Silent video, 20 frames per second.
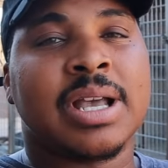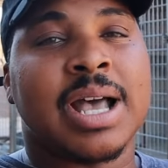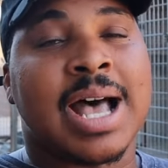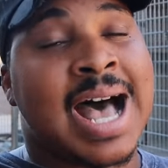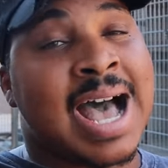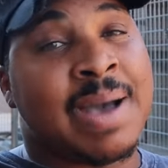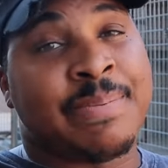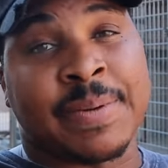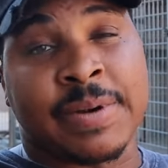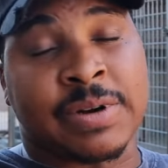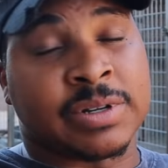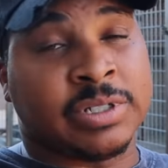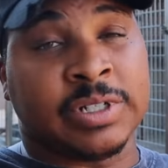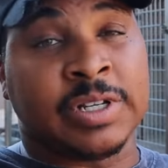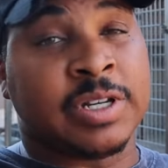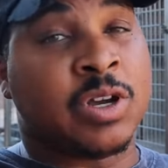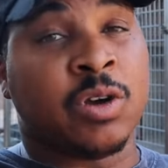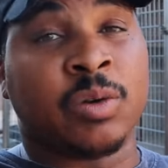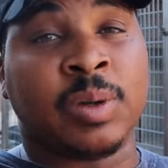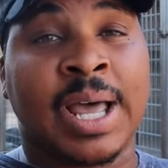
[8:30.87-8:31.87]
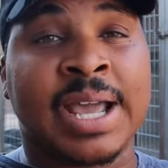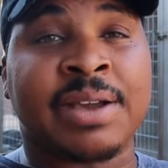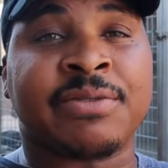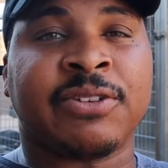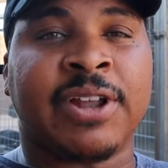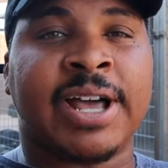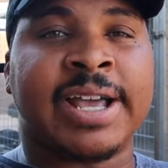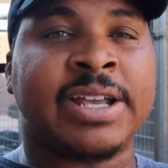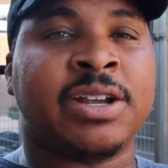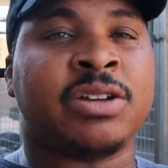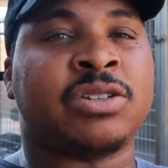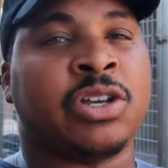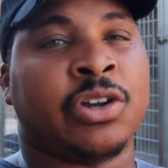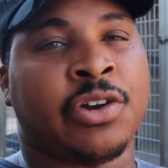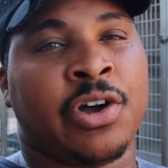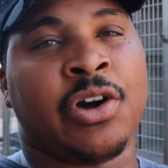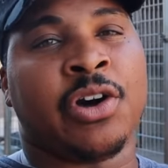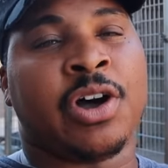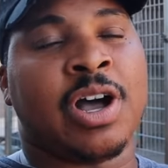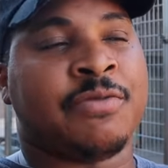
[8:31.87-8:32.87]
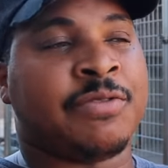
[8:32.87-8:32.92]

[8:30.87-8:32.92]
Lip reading: I personally don't like fly ears at all.